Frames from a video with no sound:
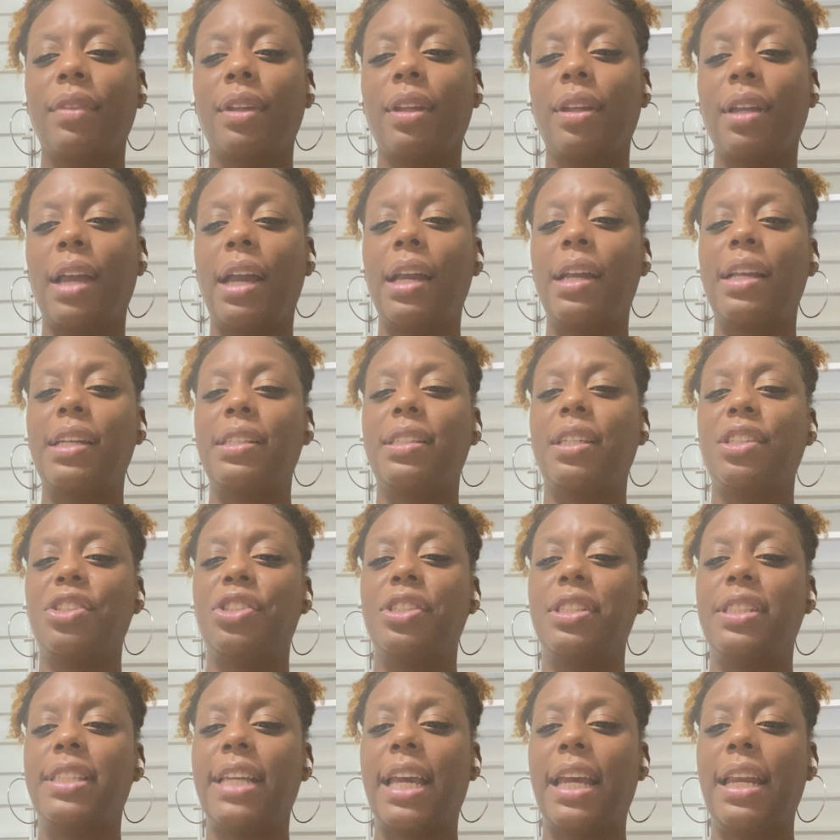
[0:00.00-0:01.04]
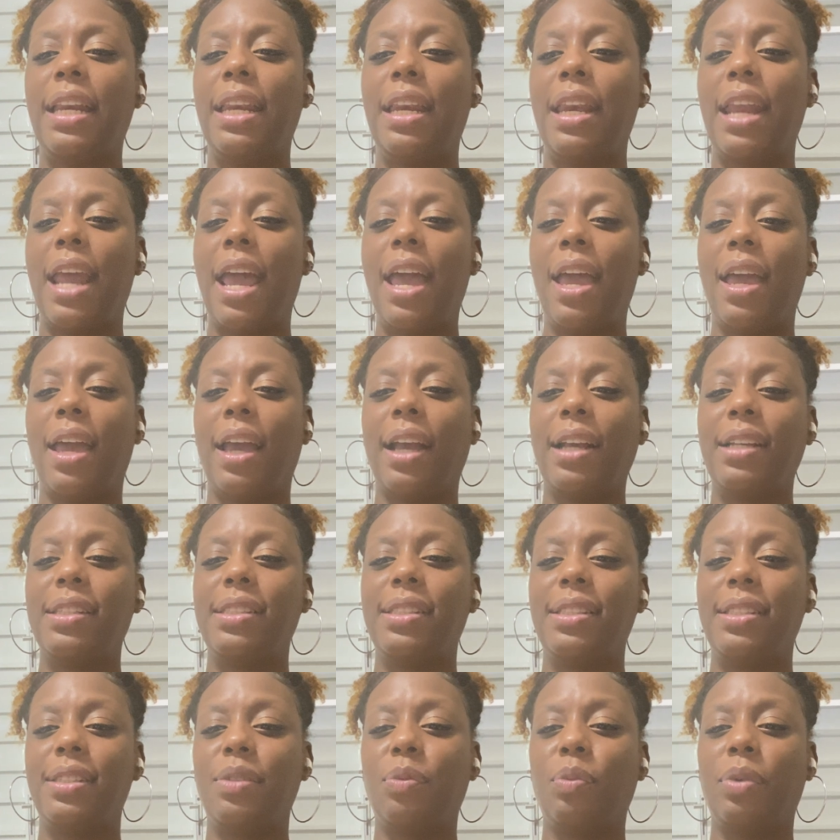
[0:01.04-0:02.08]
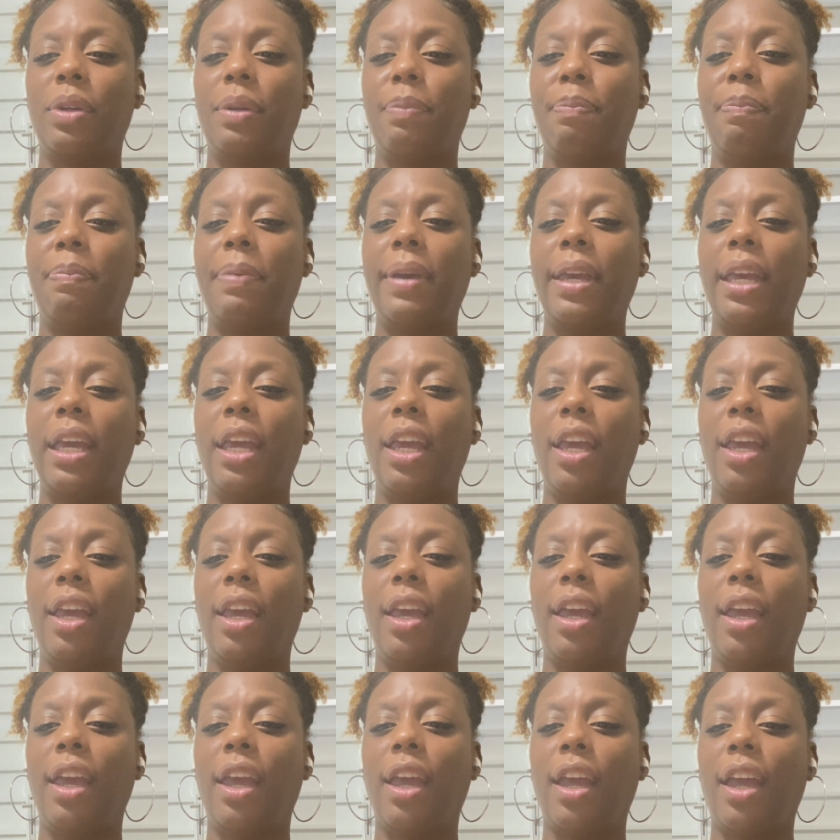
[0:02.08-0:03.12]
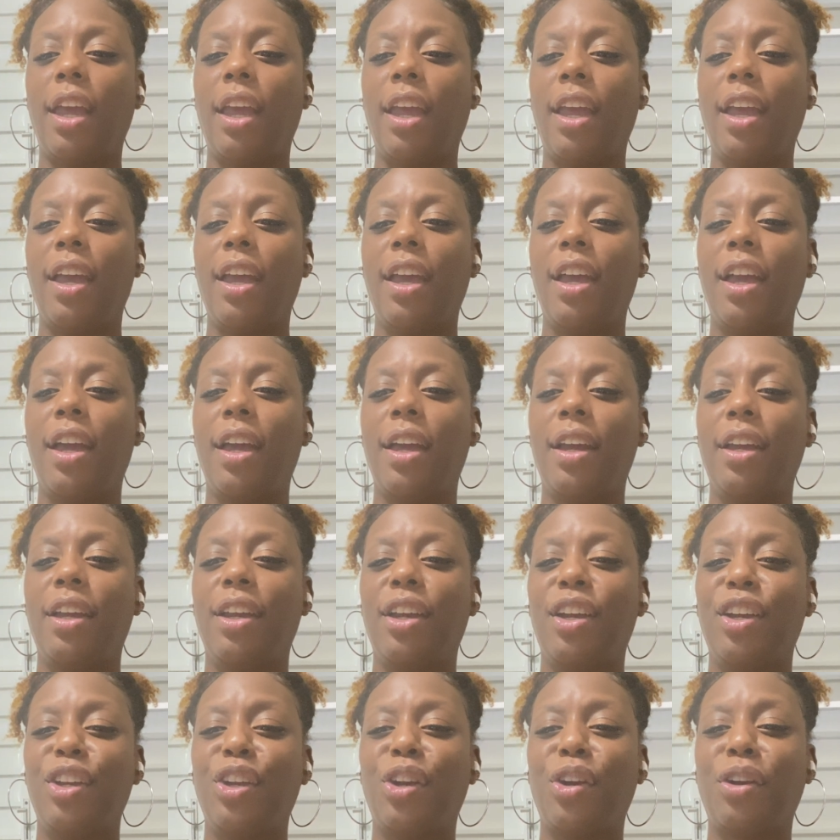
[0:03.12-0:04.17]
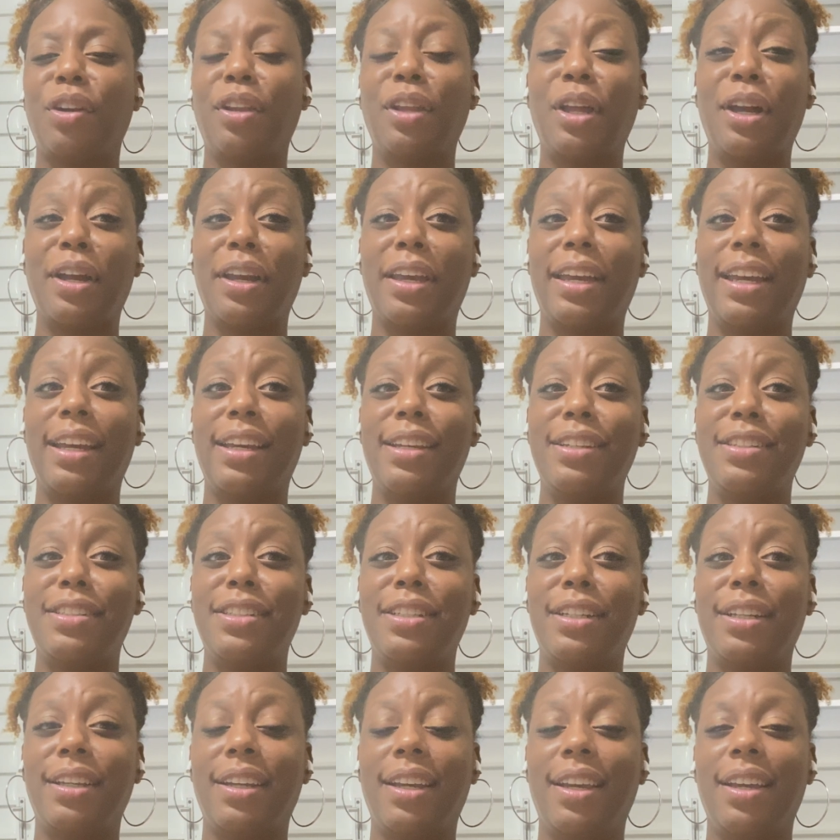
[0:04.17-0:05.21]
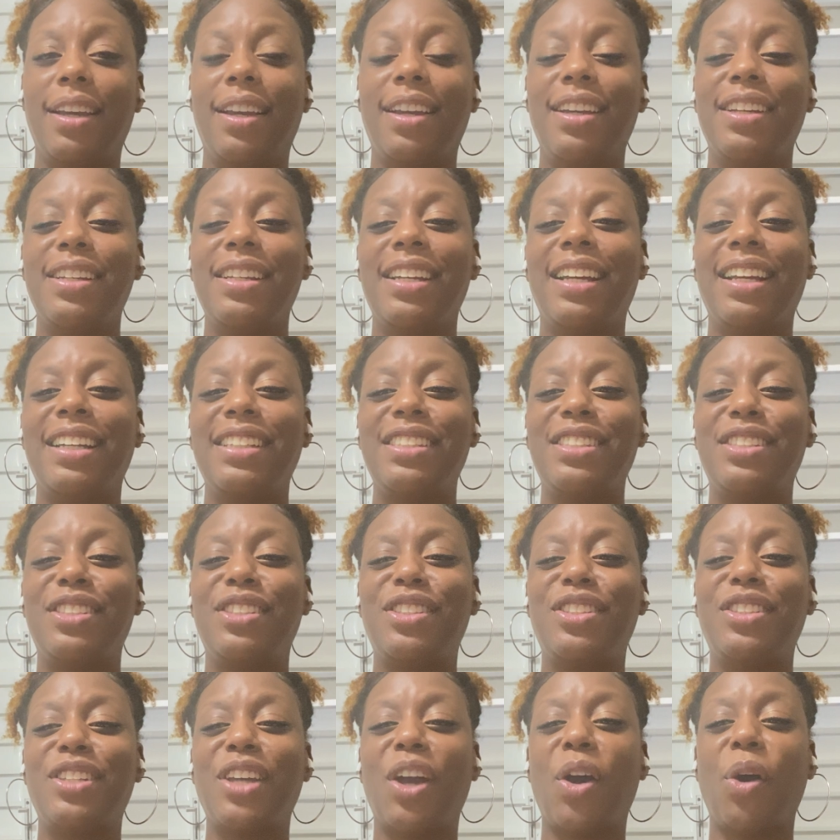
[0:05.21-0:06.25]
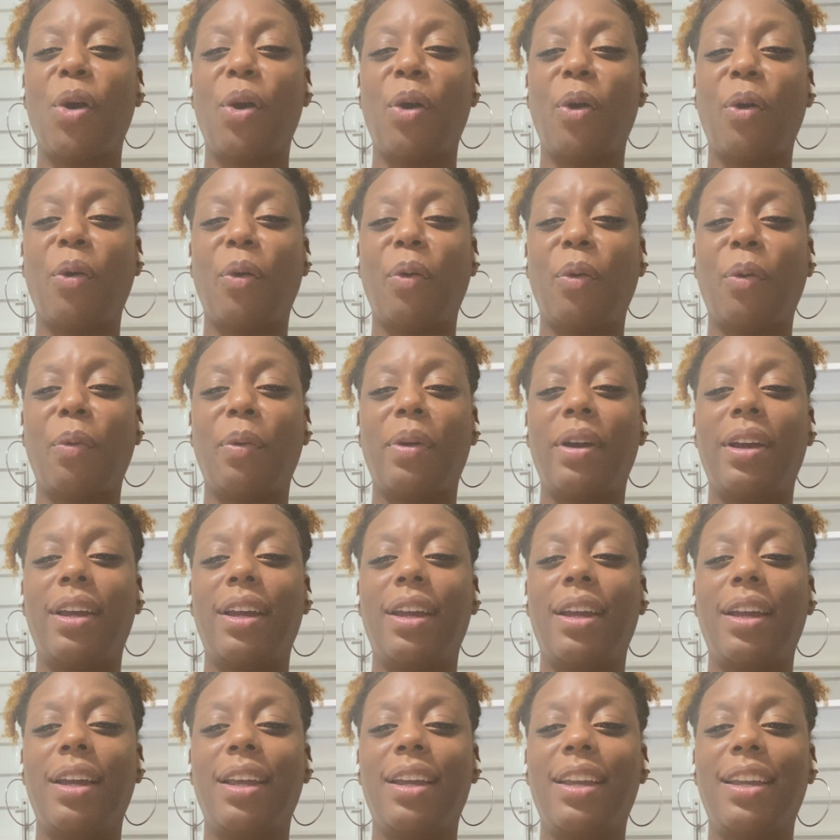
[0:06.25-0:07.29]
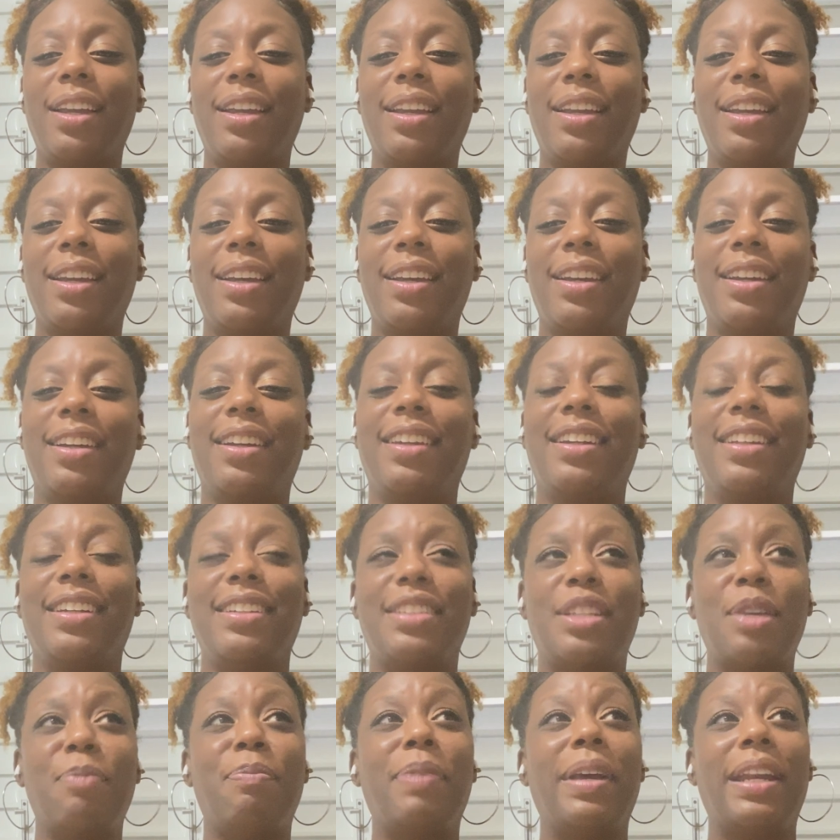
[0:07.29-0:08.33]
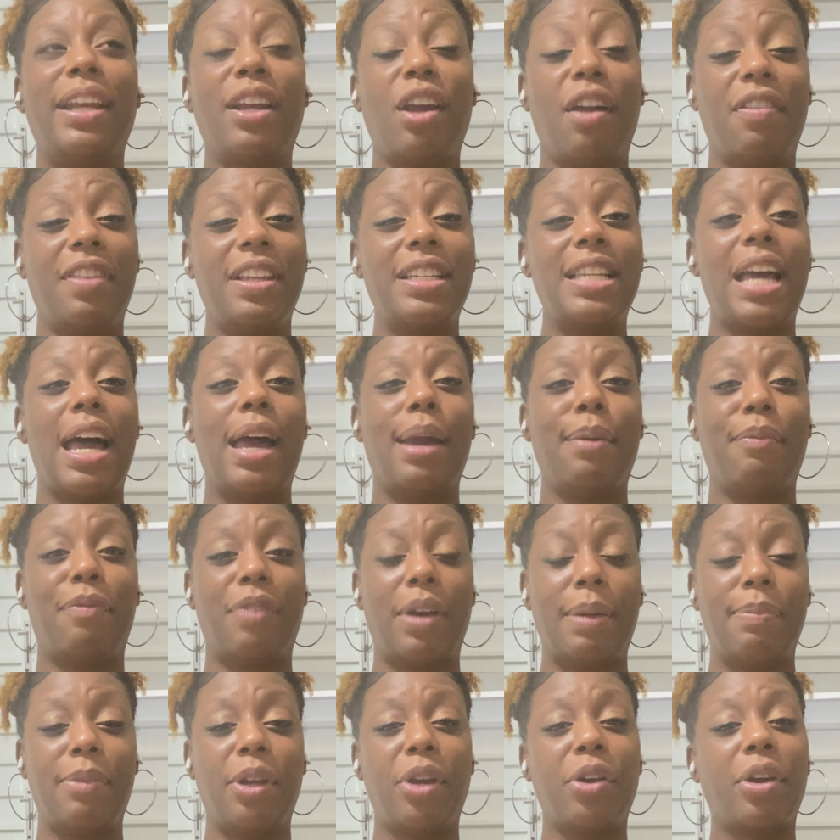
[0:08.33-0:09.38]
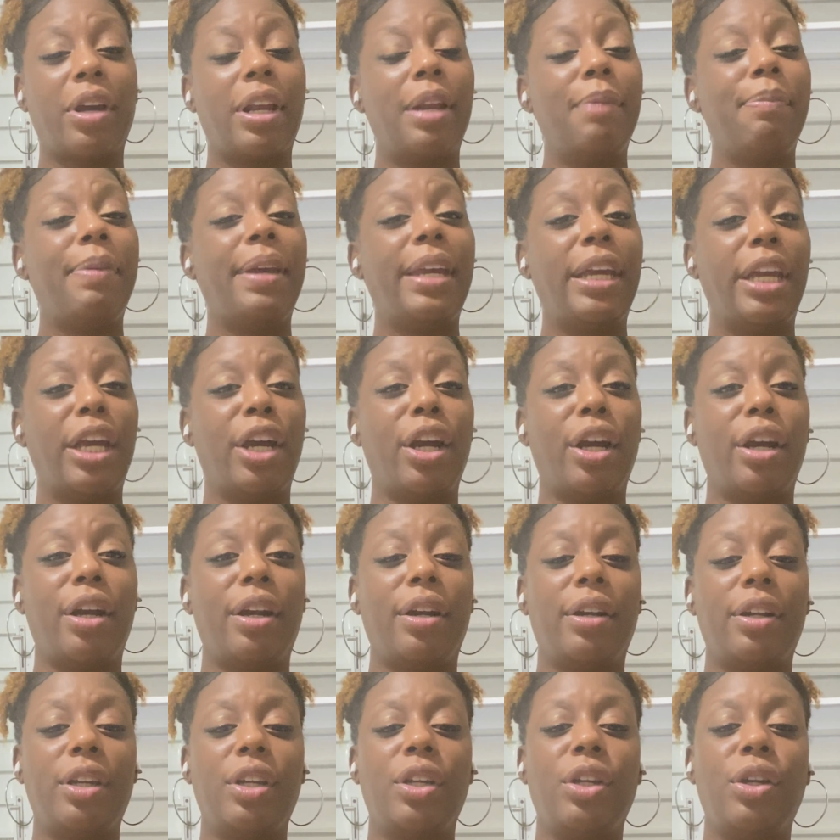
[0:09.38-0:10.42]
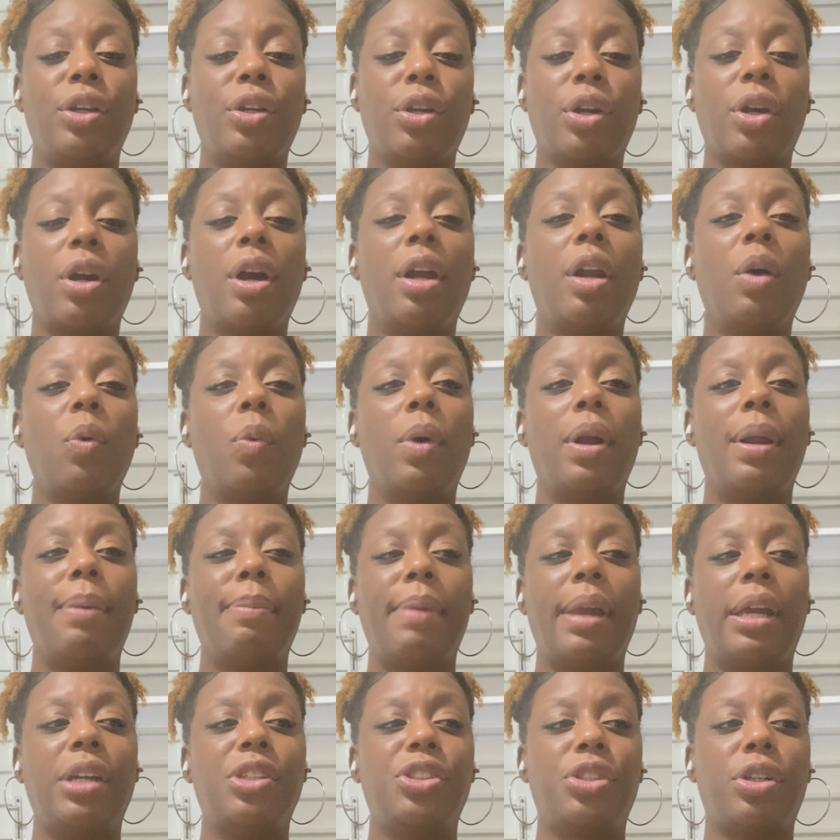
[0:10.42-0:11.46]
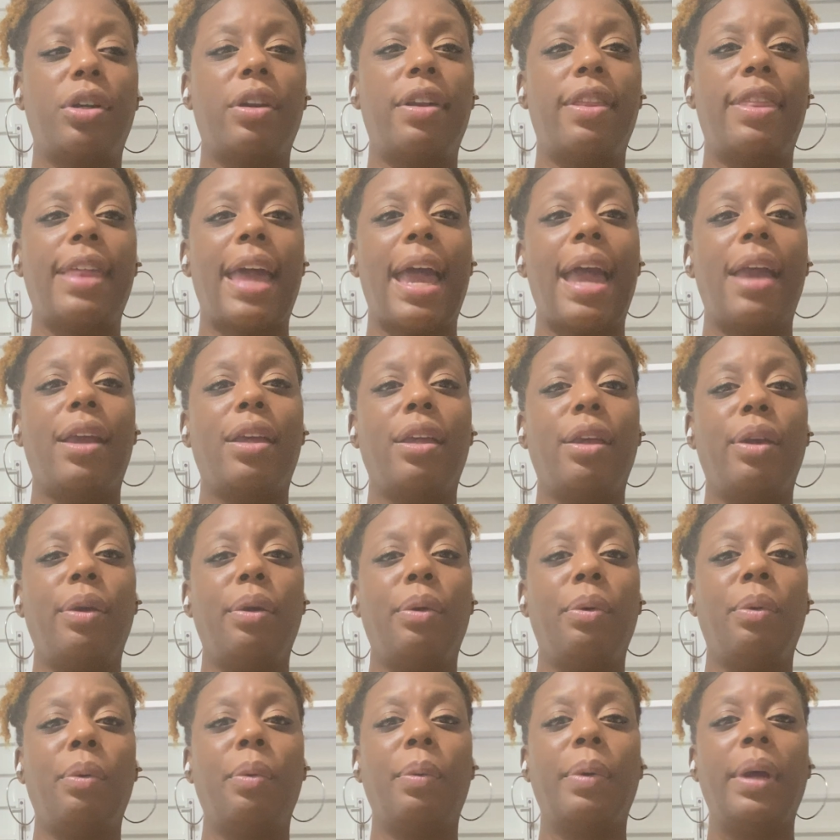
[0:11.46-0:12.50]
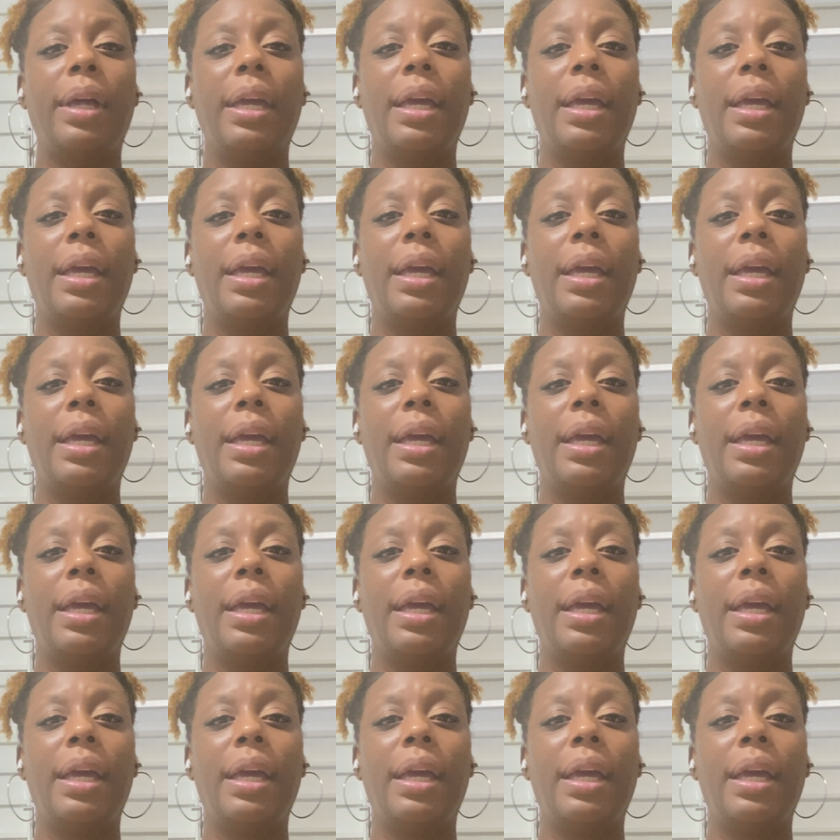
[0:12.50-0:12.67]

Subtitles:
I guess I should say next would be your luggage. So depending on the time frame that you're going to be here, you're going to want to make sure that you